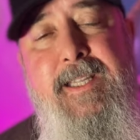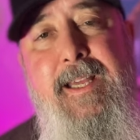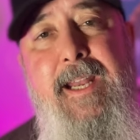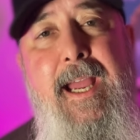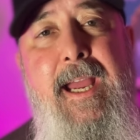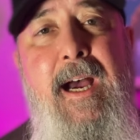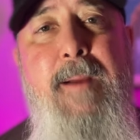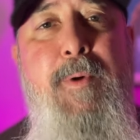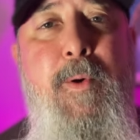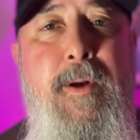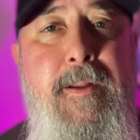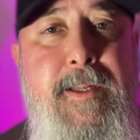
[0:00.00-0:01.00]
that AI
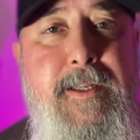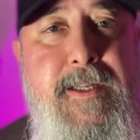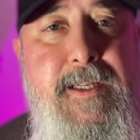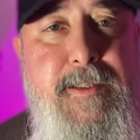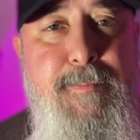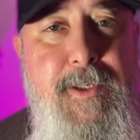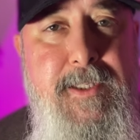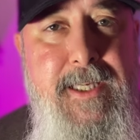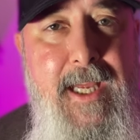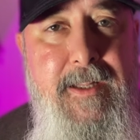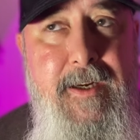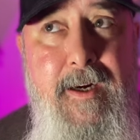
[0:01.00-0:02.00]
Portland has put
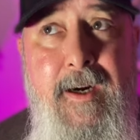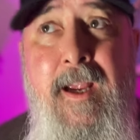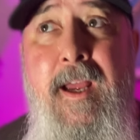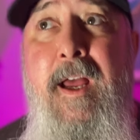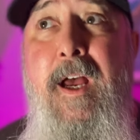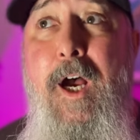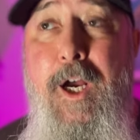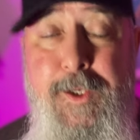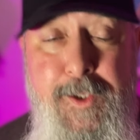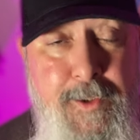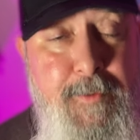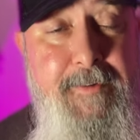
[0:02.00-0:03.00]
together a
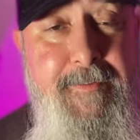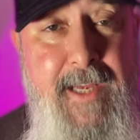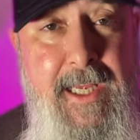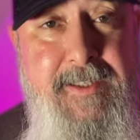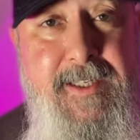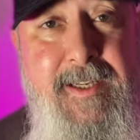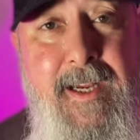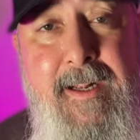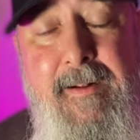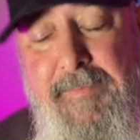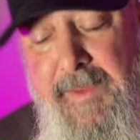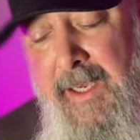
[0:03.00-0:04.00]
new event
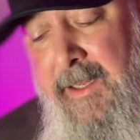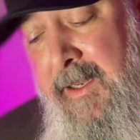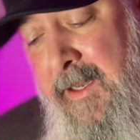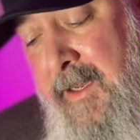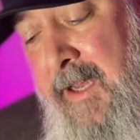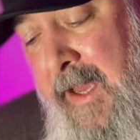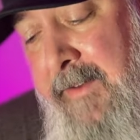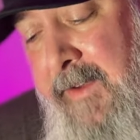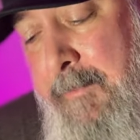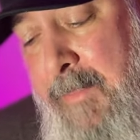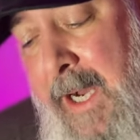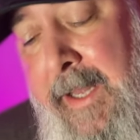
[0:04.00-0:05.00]
that kind of
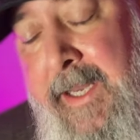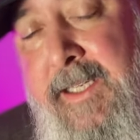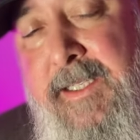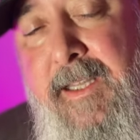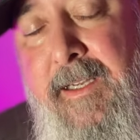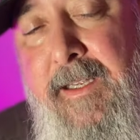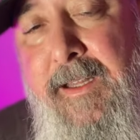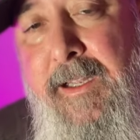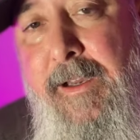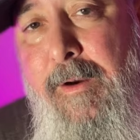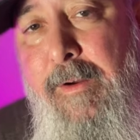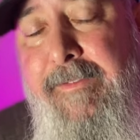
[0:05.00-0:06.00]
embodies the
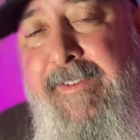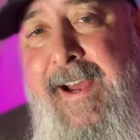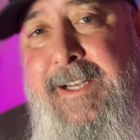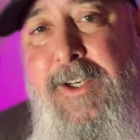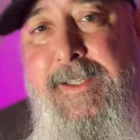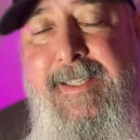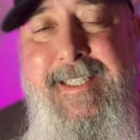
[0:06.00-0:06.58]
good old-fashioned